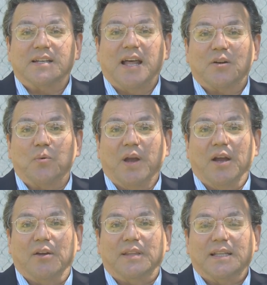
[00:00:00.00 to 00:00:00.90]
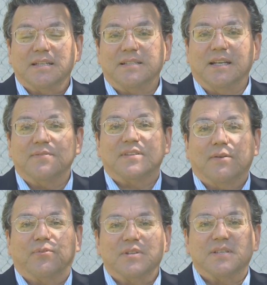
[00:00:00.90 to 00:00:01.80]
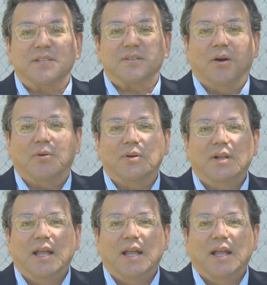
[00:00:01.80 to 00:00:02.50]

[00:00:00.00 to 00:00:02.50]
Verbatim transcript: are not aware that the city of San Francisco